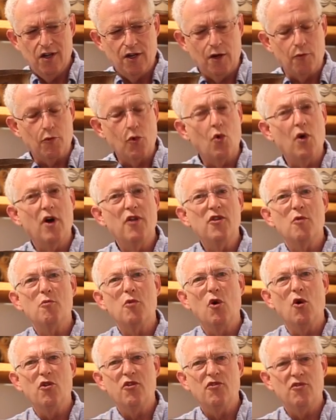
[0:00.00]
Number 1, they're
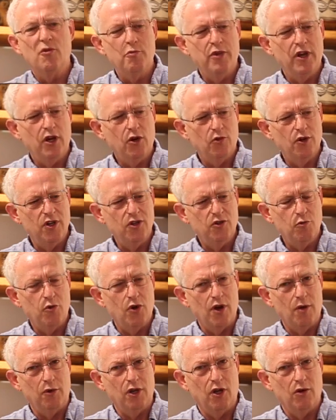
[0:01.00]
both from Picuris
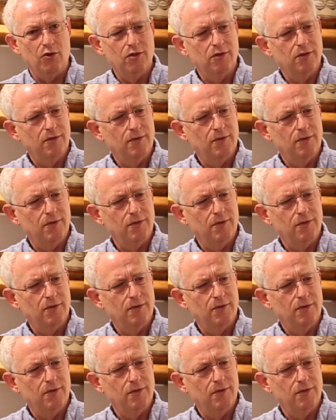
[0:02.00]
Pueblo.